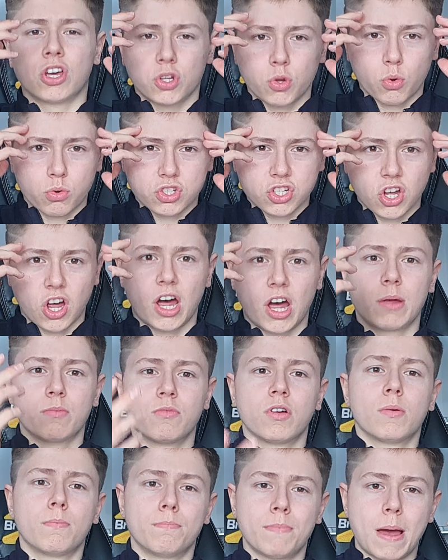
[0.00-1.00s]
your time
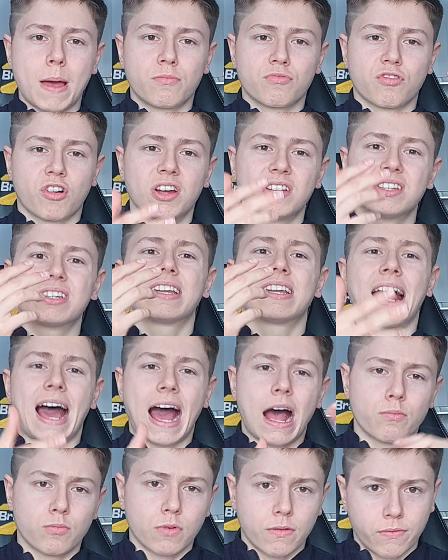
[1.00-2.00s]
memorizing
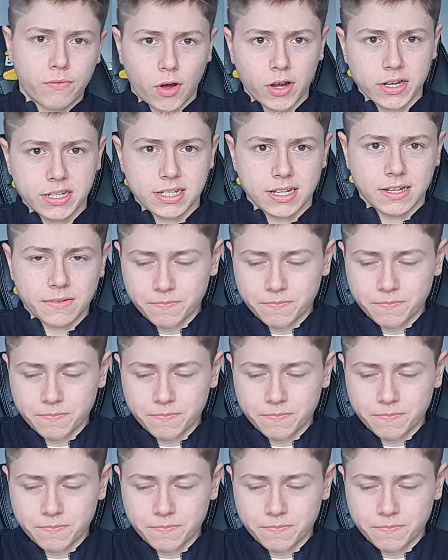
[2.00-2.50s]
and revising.